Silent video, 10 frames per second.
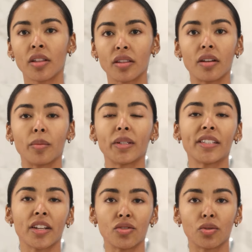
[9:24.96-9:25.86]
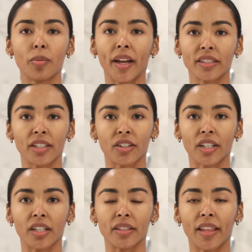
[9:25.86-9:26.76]
the potential
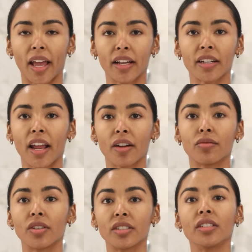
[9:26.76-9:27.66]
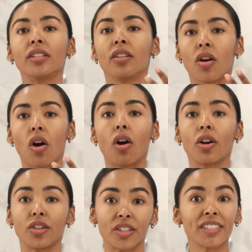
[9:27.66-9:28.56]
bacteria that could have risen
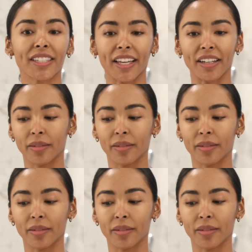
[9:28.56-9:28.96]
on your skin.